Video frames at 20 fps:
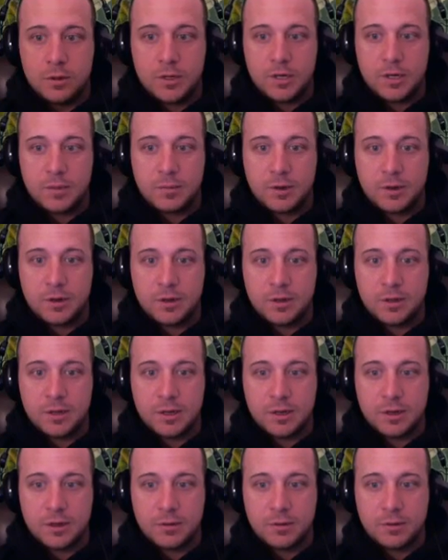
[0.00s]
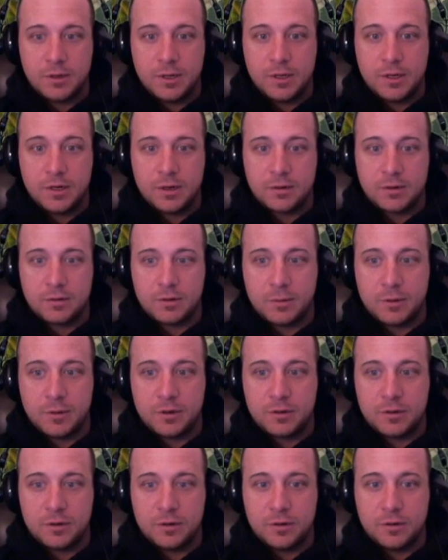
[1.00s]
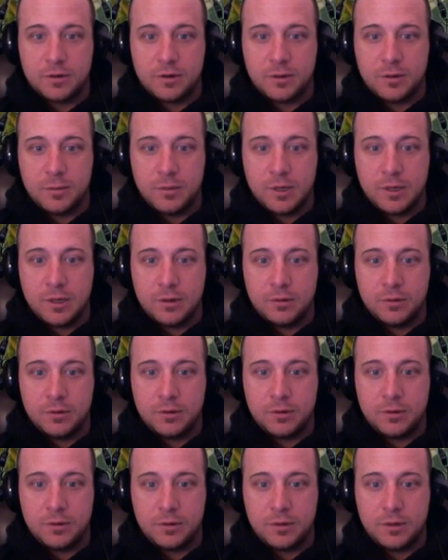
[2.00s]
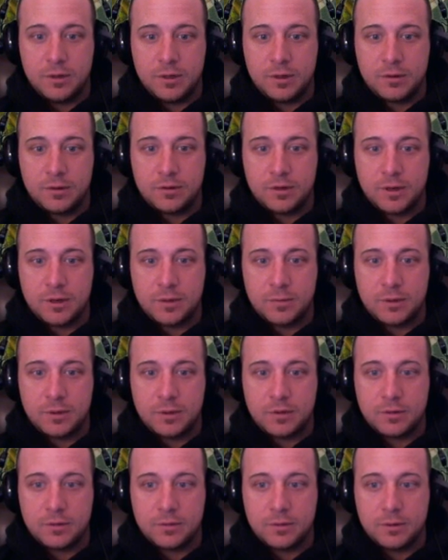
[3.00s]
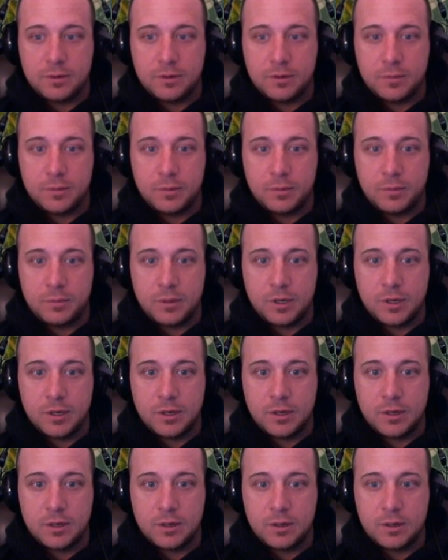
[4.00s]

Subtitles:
And I'm not going to lock it quite yet because I want to make sure they're about... Yeah, see, I got to make this one a little bit bigger.